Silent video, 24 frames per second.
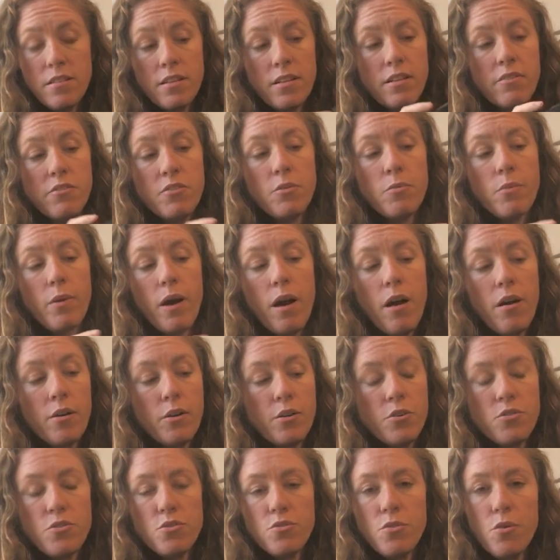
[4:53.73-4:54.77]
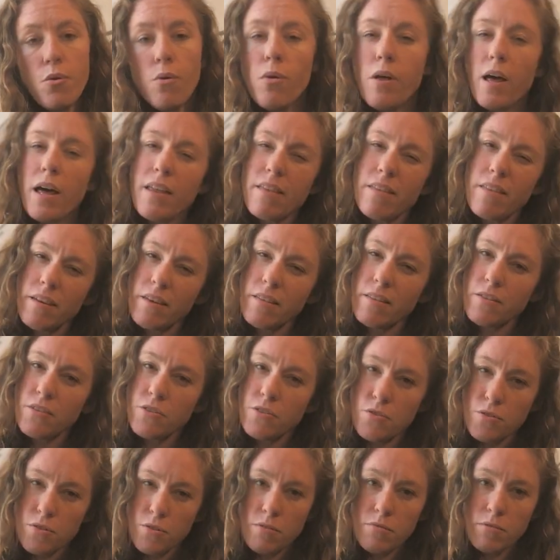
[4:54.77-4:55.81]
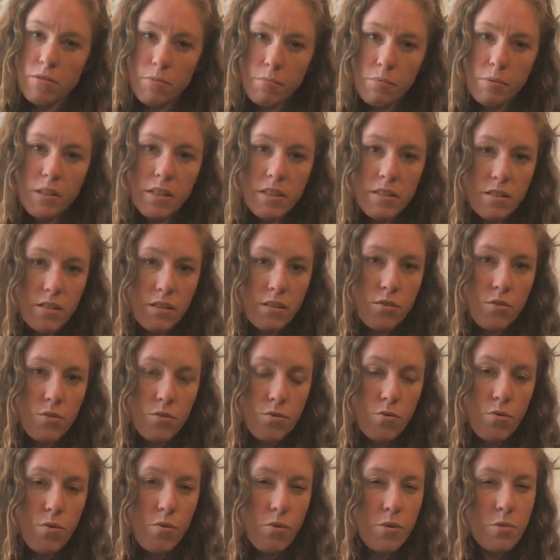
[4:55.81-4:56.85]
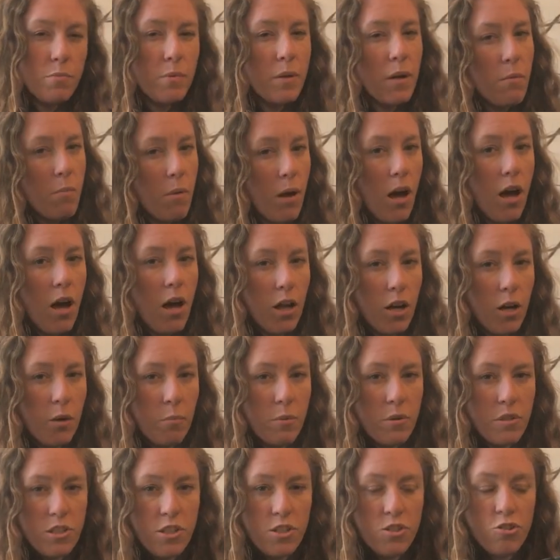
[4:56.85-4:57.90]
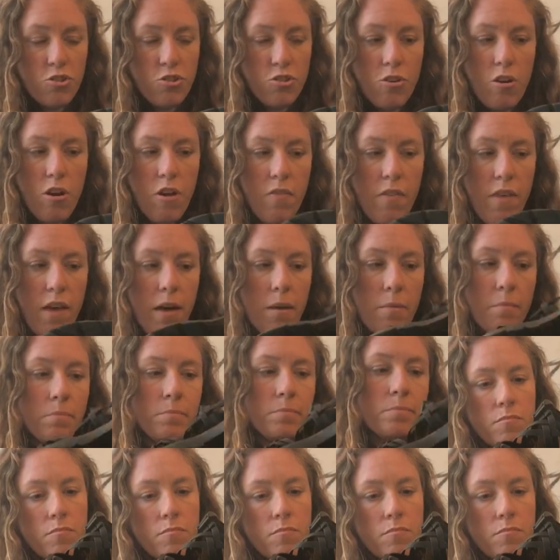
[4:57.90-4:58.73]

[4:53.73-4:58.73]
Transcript: And if you wear out your sole, I think they're still replacing the soles, but I'm not 100% sure on that.